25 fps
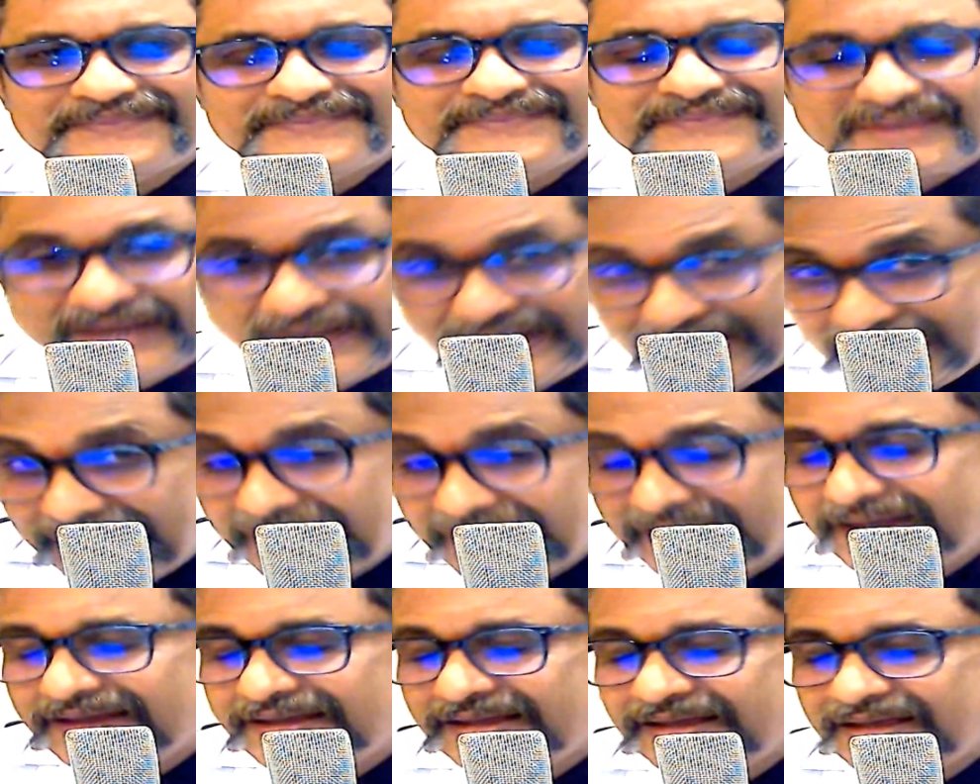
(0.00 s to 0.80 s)
And
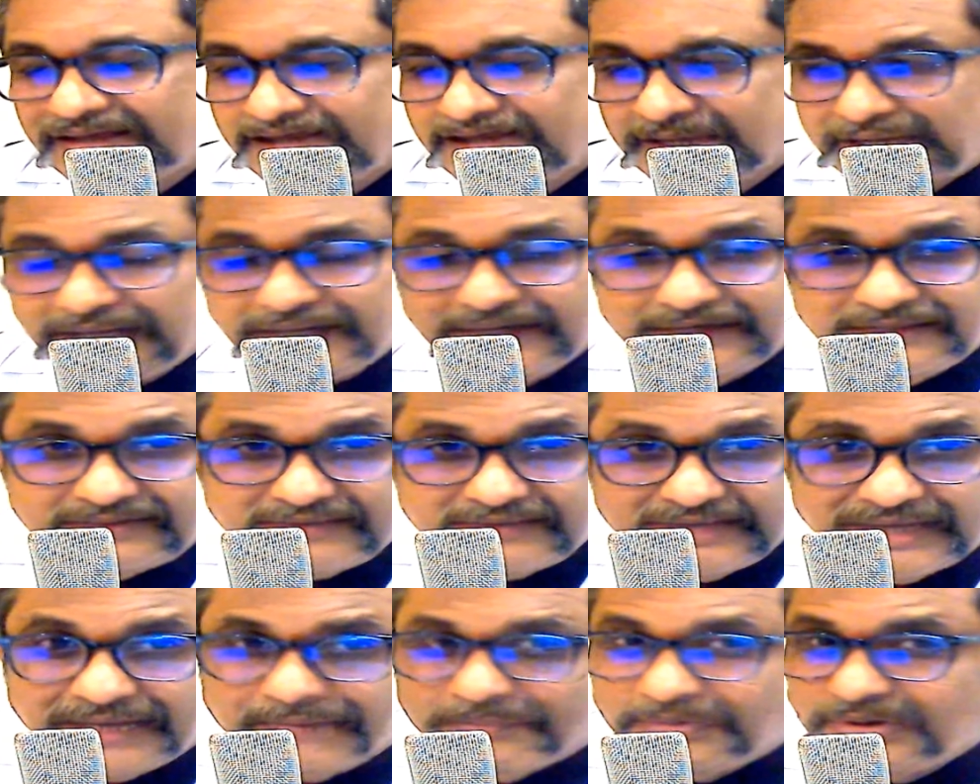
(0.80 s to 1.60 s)

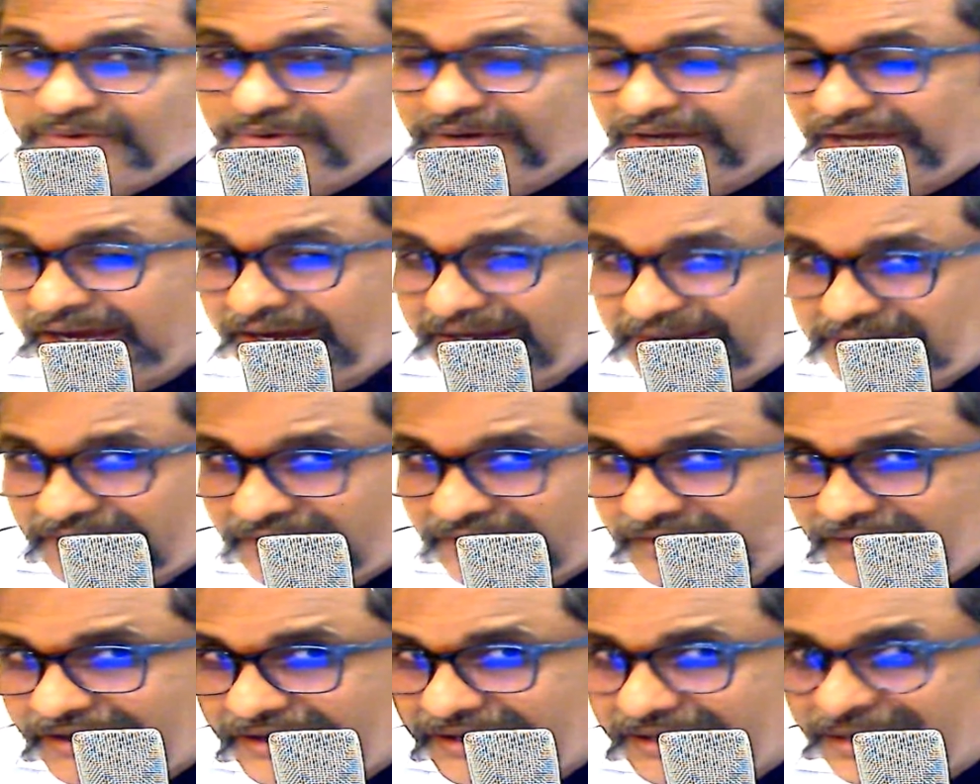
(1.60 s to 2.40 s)
anything above
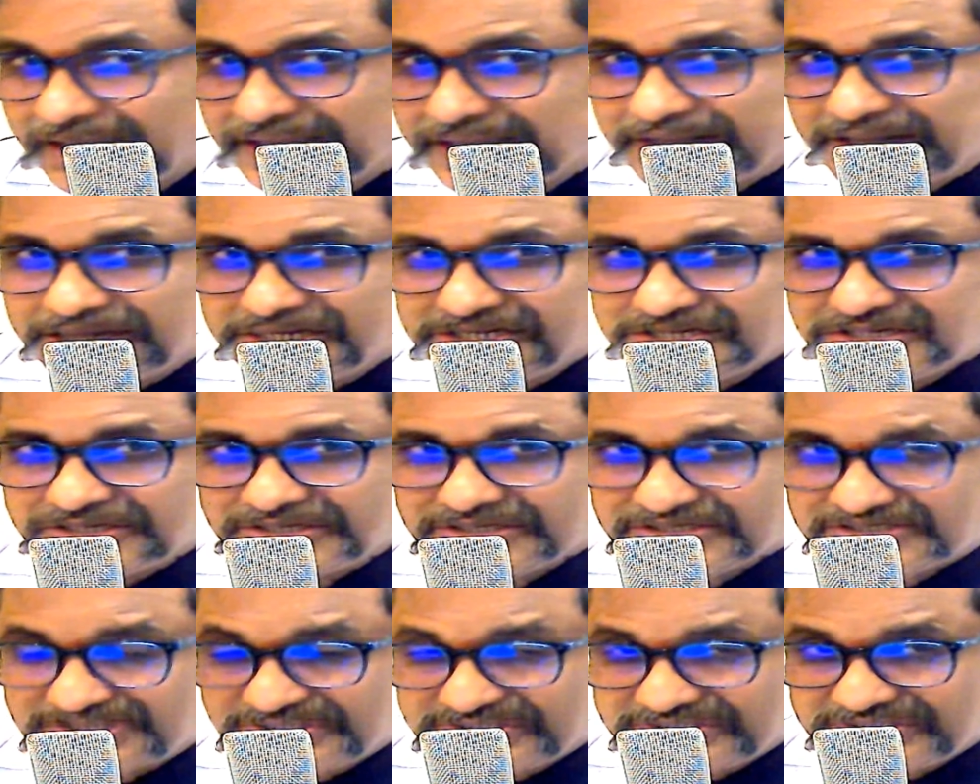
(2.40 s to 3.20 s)
800
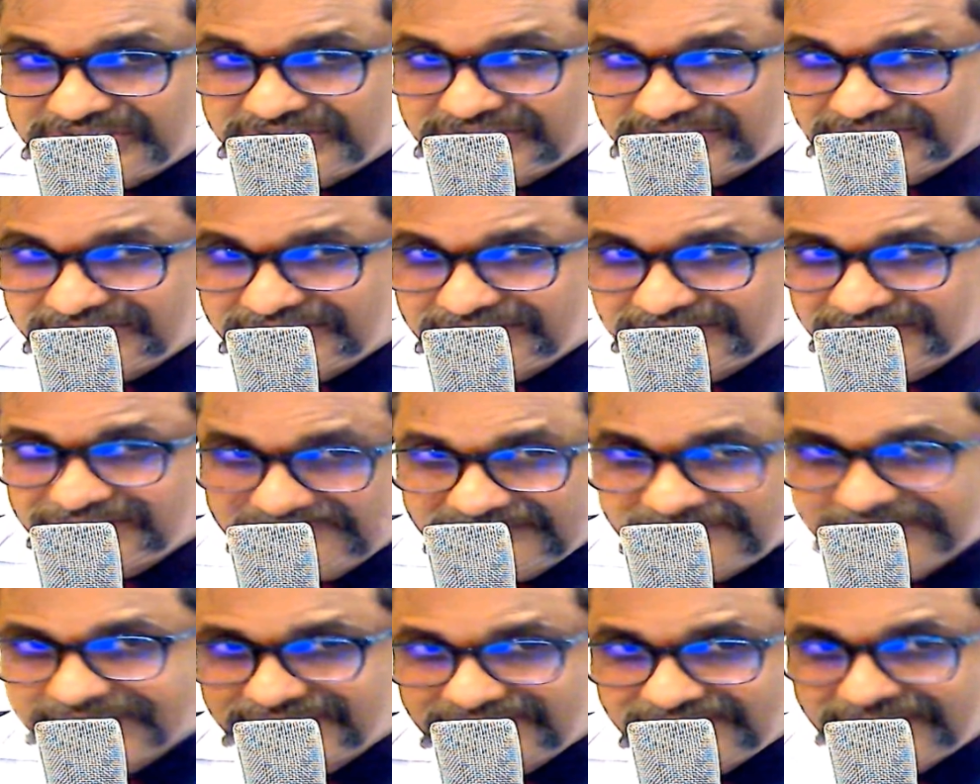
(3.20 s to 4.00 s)
gyrations,
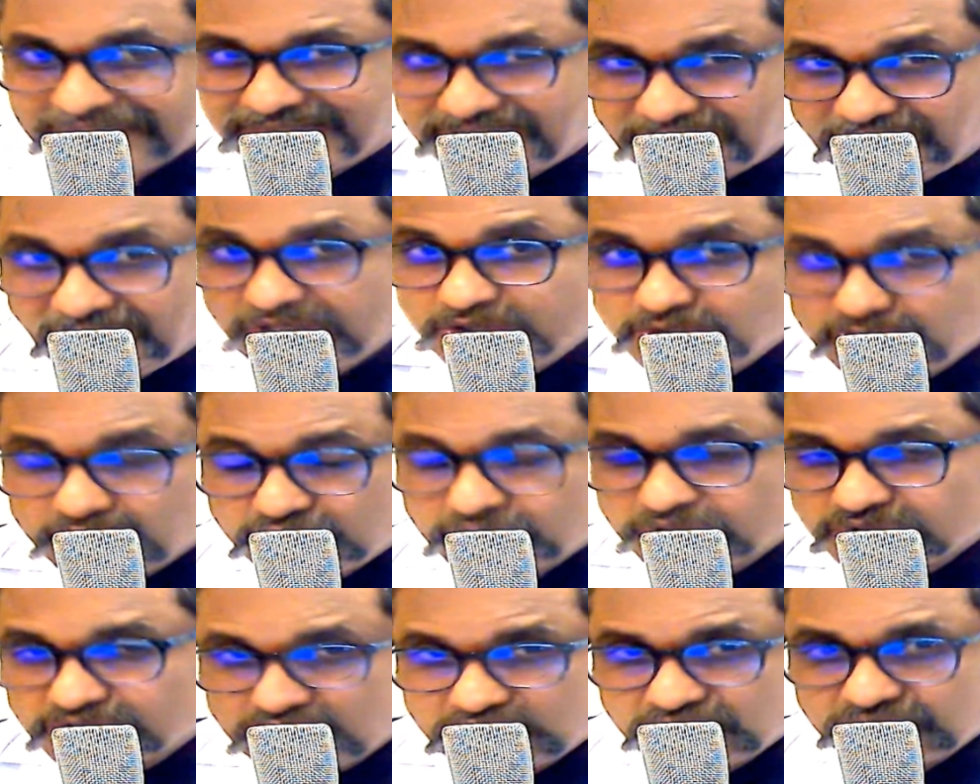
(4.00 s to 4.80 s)

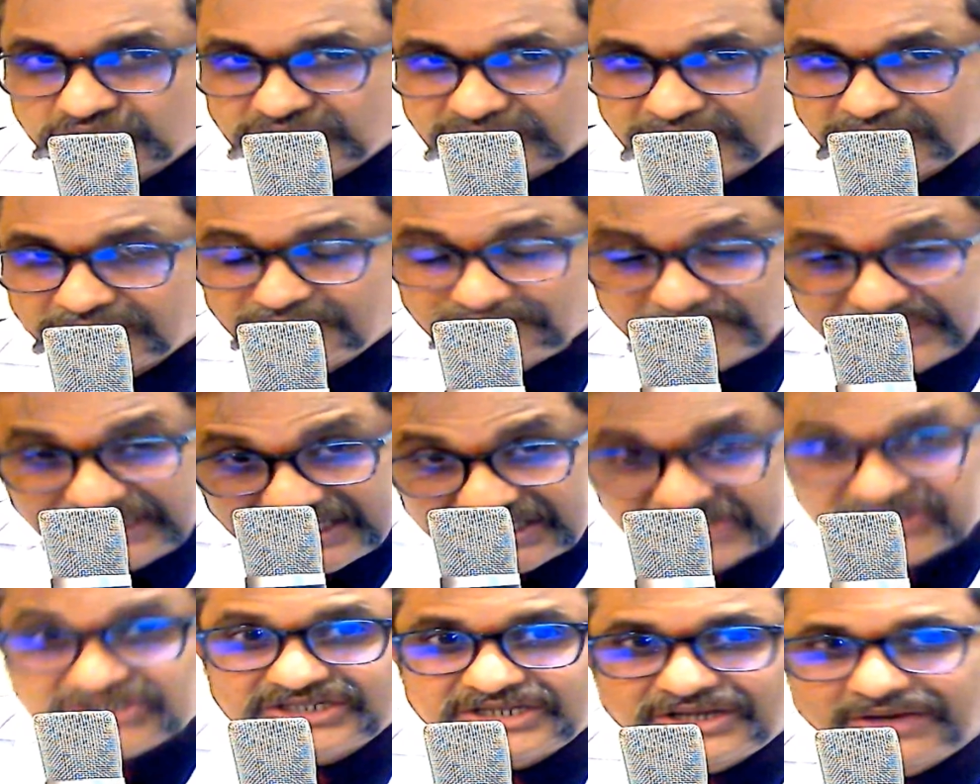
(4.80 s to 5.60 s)
revolutions,
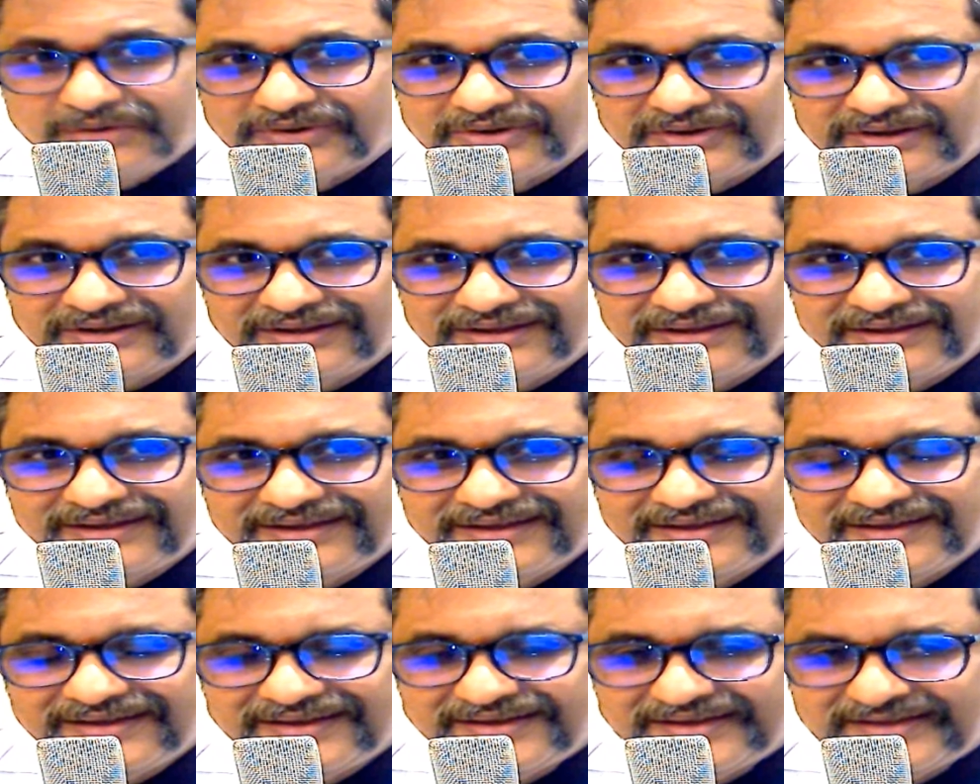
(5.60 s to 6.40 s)
brings down
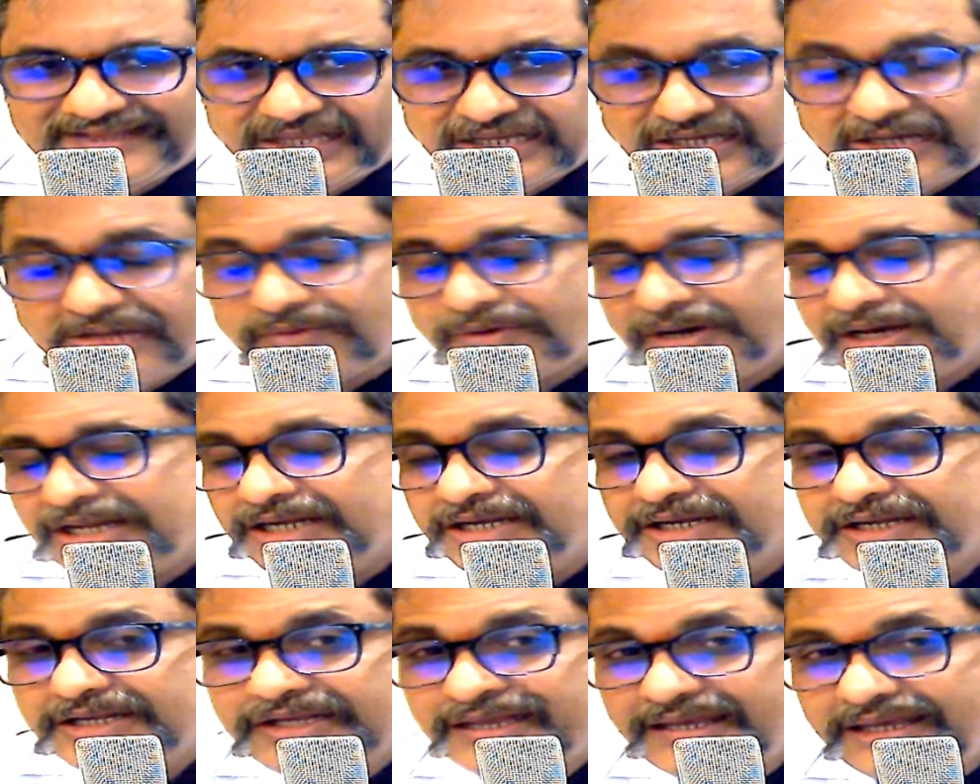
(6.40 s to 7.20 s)
the
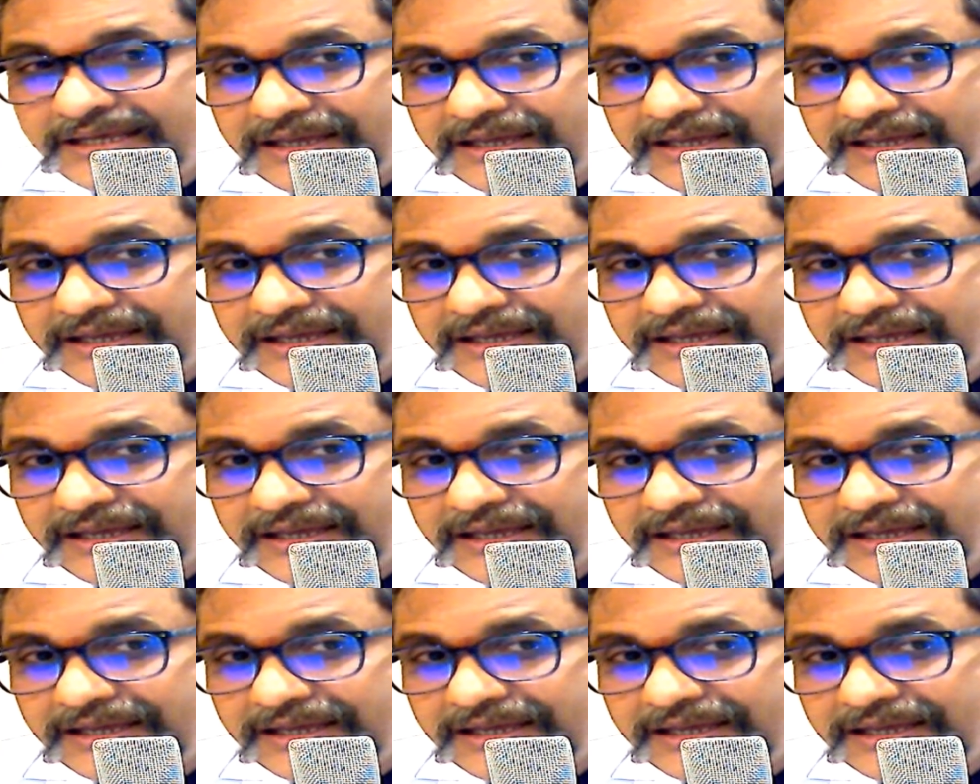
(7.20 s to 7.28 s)
quality,